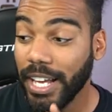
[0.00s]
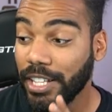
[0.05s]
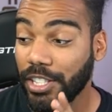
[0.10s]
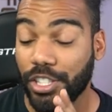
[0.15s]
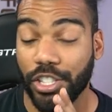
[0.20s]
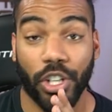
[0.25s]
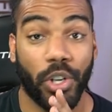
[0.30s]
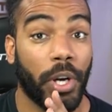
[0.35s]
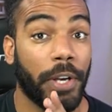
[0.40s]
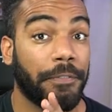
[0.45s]
And
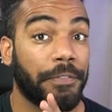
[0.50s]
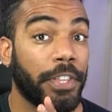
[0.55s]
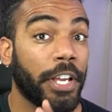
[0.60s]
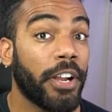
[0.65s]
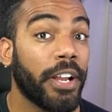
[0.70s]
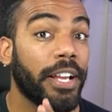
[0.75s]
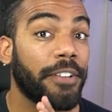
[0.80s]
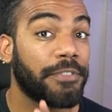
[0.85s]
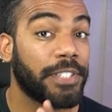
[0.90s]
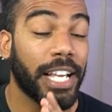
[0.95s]
so if
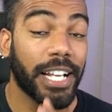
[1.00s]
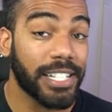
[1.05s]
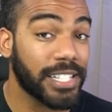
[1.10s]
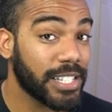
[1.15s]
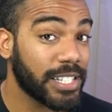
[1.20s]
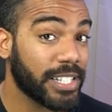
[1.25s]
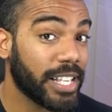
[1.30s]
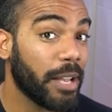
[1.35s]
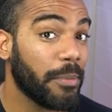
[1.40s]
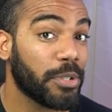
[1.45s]
they're if Texas
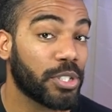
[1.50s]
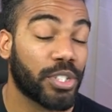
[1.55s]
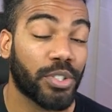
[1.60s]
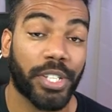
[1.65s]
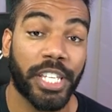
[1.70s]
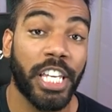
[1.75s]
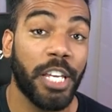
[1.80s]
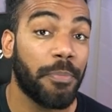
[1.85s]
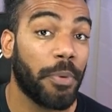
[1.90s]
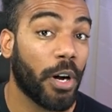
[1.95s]
is able
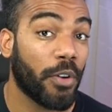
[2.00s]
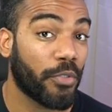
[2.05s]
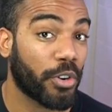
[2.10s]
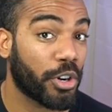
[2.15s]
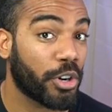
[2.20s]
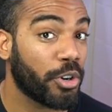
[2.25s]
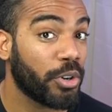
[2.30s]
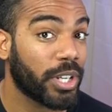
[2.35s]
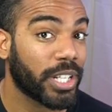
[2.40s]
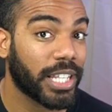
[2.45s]
to keep on
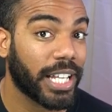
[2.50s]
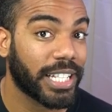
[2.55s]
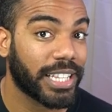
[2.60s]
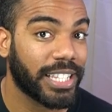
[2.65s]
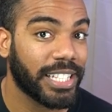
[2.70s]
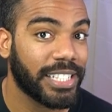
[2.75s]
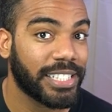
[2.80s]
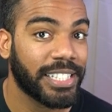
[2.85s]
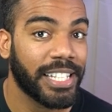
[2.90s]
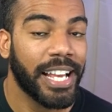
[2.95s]
recruiting like
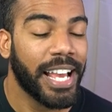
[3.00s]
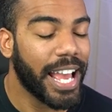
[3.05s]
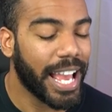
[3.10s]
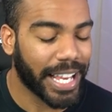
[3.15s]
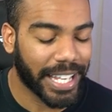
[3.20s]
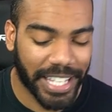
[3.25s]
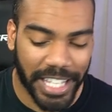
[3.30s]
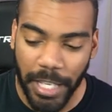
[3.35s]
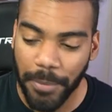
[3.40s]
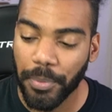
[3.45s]
this
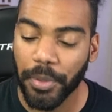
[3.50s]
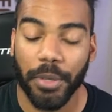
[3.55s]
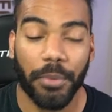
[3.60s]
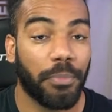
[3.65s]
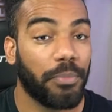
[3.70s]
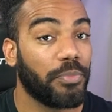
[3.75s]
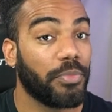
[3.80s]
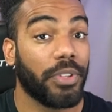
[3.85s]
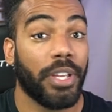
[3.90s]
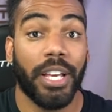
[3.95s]
and
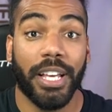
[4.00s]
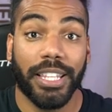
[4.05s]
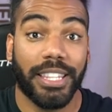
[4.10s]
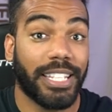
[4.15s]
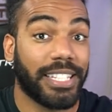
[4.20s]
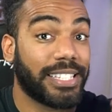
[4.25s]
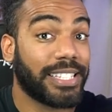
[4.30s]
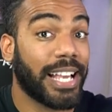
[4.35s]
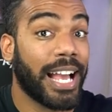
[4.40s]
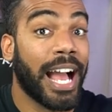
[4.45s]
keeping
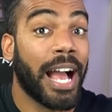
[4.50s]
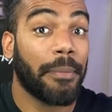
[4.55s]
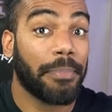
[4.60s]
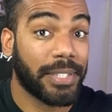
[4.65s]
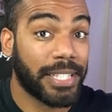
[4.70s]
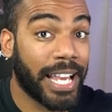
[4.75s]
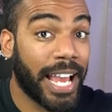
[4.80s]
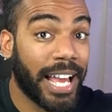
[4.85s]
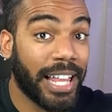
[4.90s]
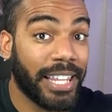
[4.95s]
the top
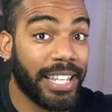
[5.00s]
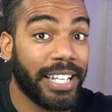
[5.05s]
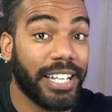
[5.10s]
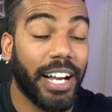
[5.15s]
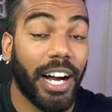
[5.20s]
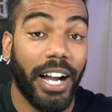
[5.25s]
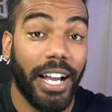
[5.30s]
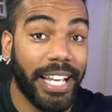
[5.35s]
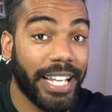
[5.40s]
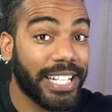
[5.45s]
talent
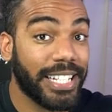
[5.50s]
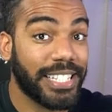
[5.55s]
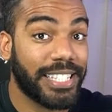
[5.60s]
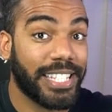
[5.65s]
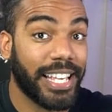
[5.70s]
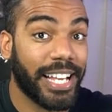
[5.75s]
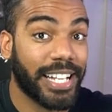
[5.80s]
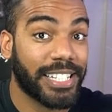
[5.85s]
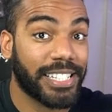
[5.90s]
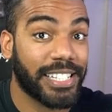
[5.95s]
in
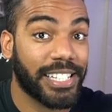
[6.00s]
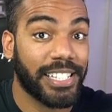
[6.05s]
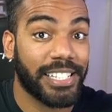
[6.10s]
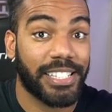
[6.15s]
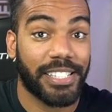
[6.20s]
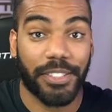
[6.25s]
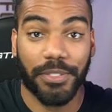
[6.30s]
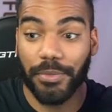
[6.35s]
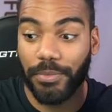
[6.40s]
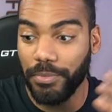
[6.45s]

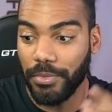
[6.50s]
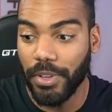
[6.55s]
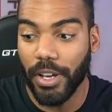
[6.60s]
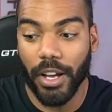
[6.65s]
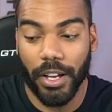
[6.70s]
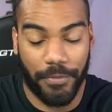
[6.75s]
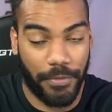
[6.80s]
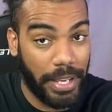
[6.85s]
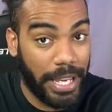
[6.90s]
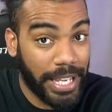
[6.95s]
Texas
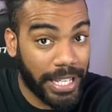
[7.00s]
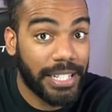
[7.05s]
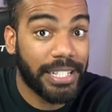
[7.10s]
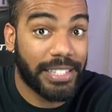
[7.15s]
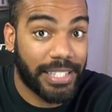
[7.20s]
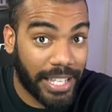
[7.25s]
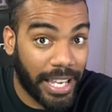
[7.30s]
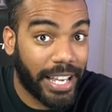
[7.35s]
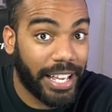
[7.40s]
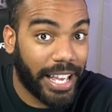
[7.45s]

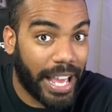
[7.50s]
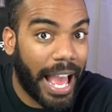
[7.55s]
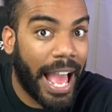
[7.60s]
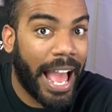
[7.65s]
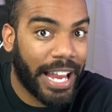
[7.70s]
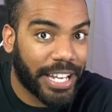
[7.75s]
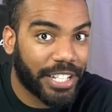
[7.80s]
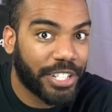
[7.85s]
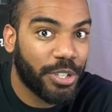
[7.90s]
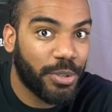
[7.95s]
into
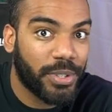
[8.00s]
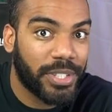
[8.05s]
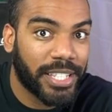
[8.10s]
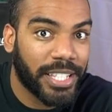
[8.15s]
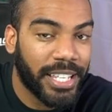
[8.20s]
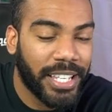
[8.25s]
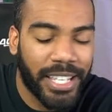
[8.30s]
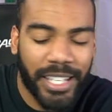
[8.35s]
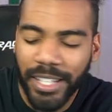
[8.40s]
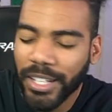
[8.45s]
at UT,
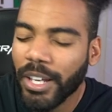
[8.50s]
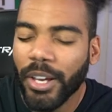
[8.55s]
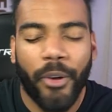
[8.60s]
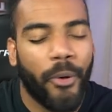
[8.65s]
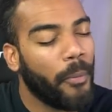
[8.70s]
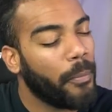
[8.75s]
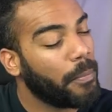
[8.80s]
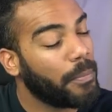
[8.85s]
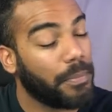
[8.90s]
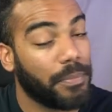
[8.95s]

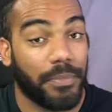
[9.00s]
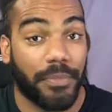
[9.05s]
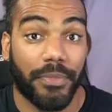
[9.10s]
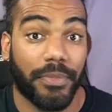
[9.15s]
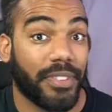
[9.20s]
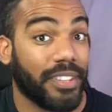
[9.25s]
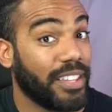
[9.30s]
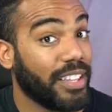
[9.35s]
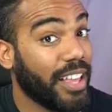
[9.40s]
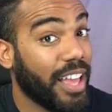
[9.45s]

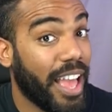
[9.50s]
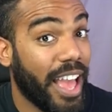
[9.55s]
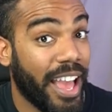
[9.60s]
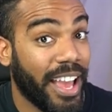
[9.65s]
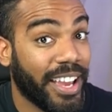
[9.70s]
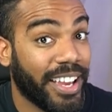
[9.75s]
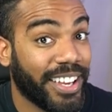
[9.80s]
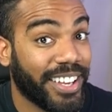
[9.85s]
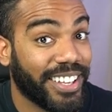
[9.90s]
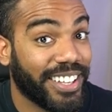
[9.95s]

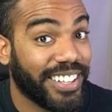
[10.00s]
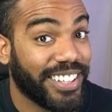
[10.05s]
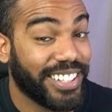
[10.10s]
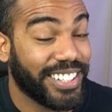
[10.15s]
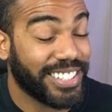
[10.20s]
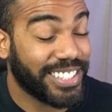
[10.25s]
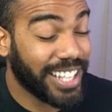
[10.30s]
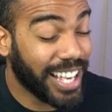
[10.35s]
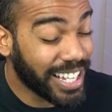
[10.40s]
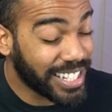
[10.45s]
hey,
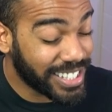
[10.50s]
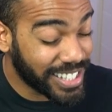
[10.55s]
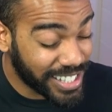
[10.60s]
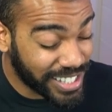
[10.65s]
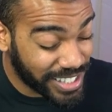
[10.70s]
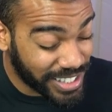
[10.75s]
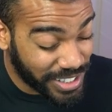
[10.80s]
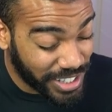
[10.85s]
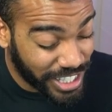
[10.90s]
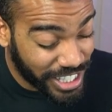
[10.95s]

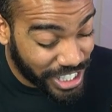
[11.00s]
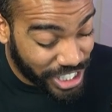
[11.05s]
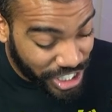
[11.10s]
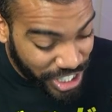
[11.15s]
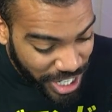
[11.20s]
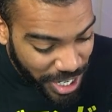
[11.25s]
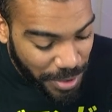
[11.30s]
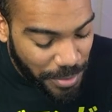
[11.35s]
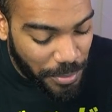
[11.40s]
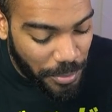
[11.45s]
Texas
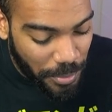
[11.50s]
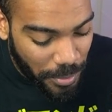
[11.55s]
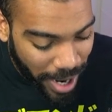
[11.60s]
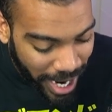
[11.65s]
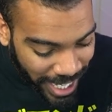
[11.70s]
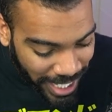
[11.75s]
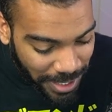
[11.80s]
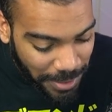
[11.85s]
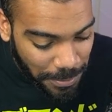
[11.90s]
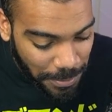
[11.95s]
legit
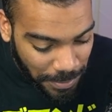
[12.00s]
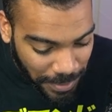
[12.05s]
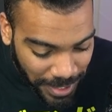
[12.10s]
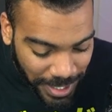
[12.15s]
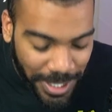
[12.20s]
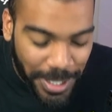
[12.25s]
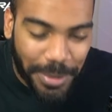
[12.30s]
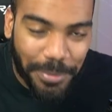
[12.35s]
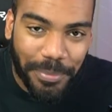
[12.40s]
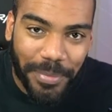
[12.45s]
might
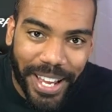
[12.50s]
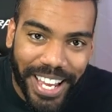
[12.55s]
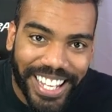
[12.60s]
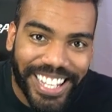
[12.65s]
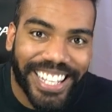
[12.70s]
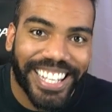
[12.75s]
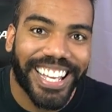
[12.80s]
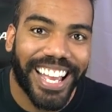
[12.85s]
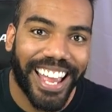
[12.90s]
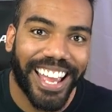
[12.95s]
be
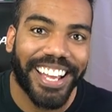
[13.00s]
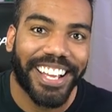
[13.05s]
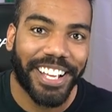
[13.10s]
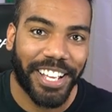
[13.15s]
making a